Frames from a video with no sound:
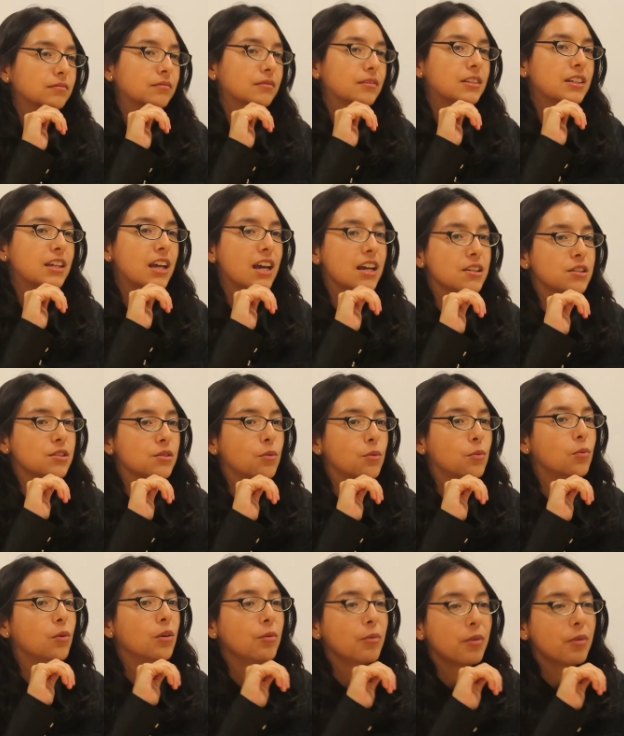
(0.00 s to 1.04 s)
Yes,
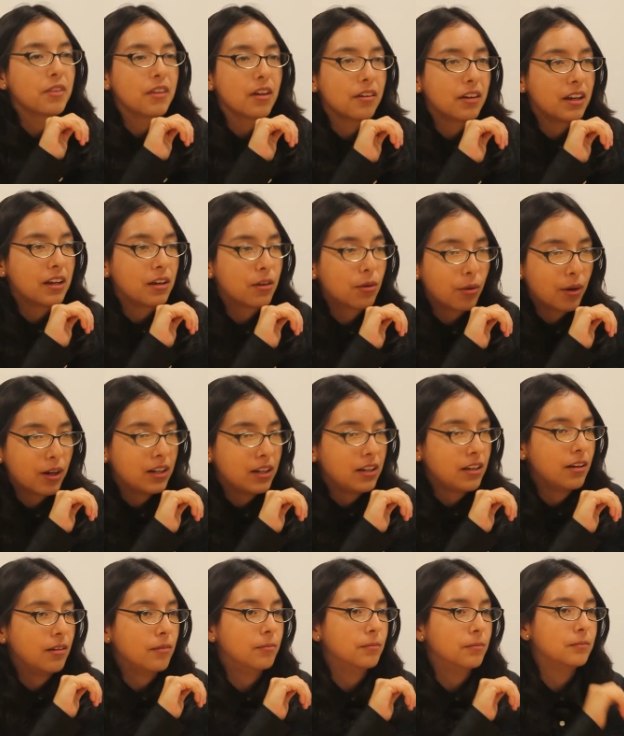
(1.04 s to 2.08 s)
one without a cranium.